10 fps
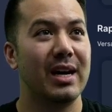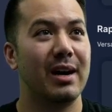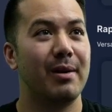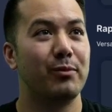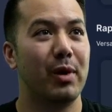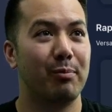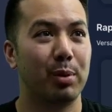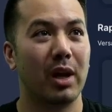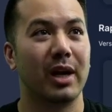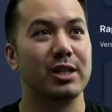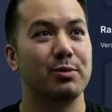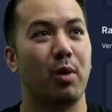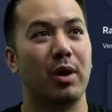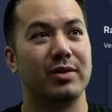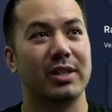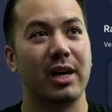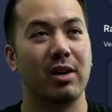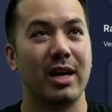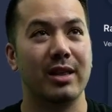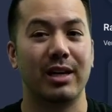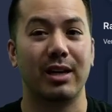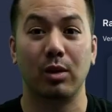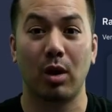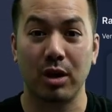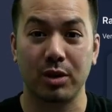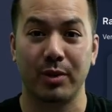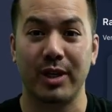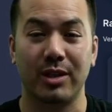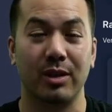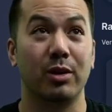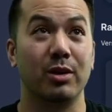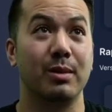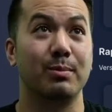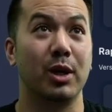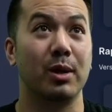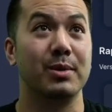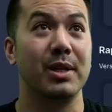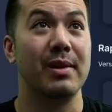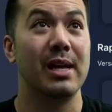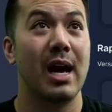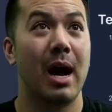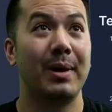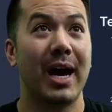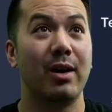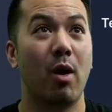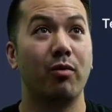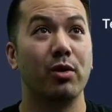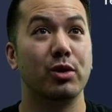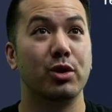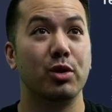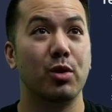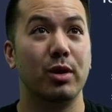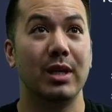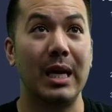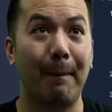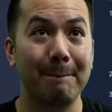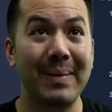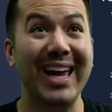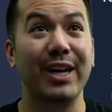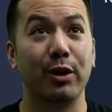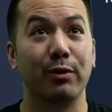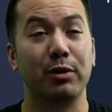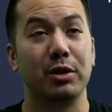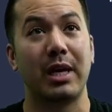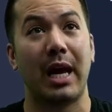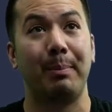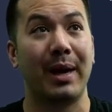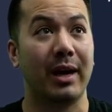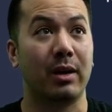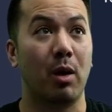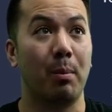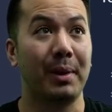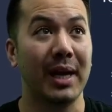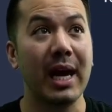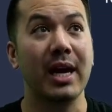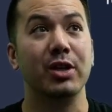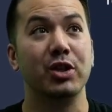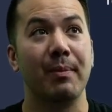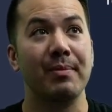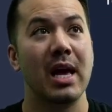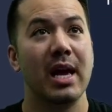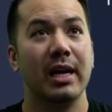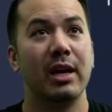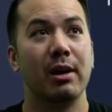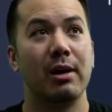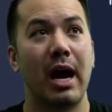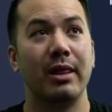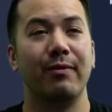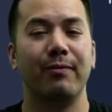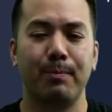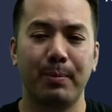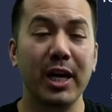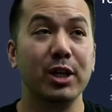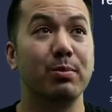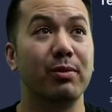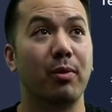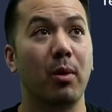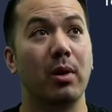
We have plugins, point of sale, and then glossary to learn some terms. I'm going to head over to the Make Your First API Call page here, and the page before